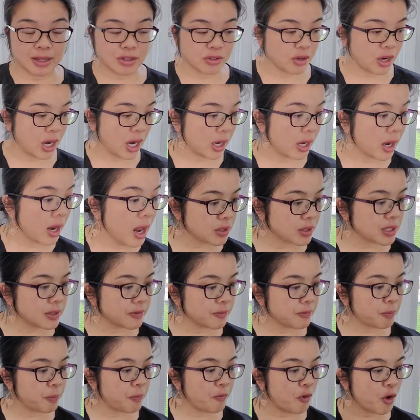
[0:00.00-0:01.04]
extract. It's
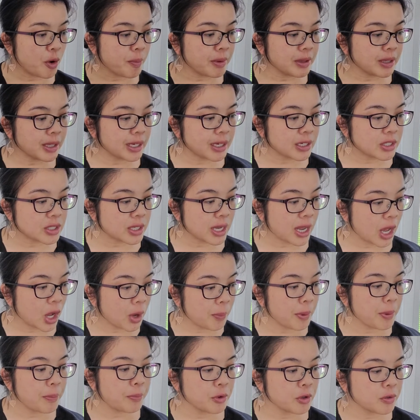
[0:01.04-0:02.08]
formulated to
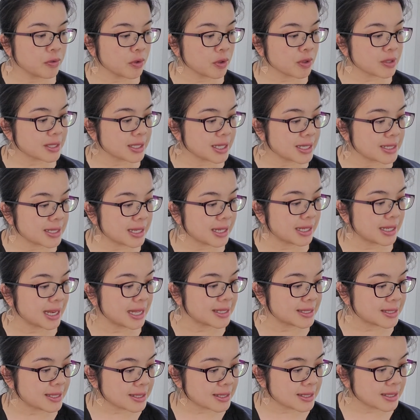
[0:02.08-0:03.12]
help improve your skin's
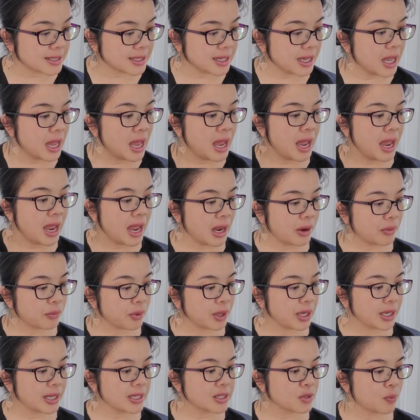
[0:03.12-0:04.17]
elasticity and
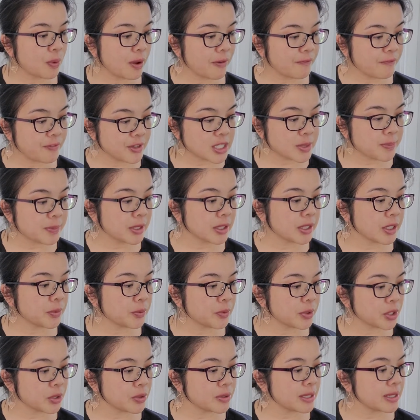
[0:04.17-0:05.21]
radiance while visibly
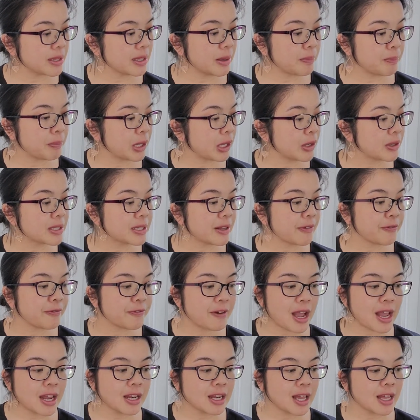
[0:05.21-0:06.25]
reducing the appearance of
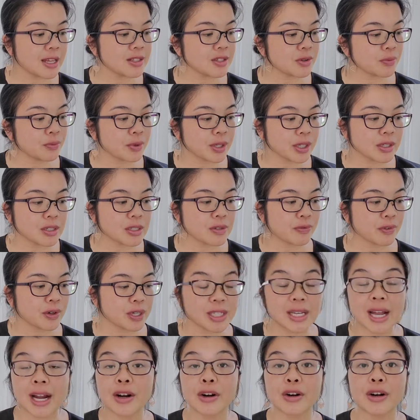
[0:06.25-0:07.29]
fine lines and wrinkles for
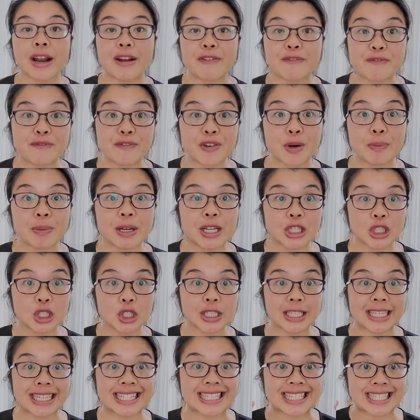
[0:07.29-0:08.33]
younger and firming
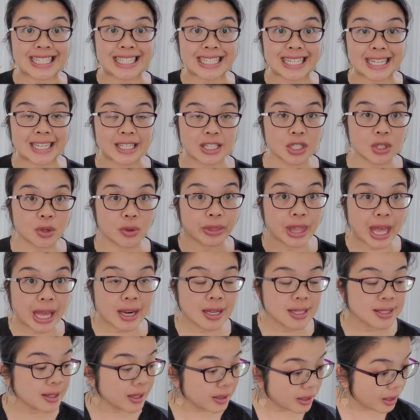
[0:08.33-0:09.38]
looking skin. So that
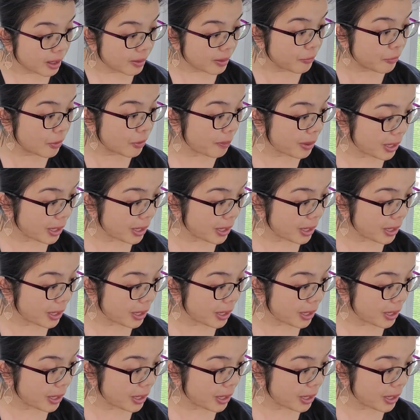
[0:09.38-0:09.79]
is the claim from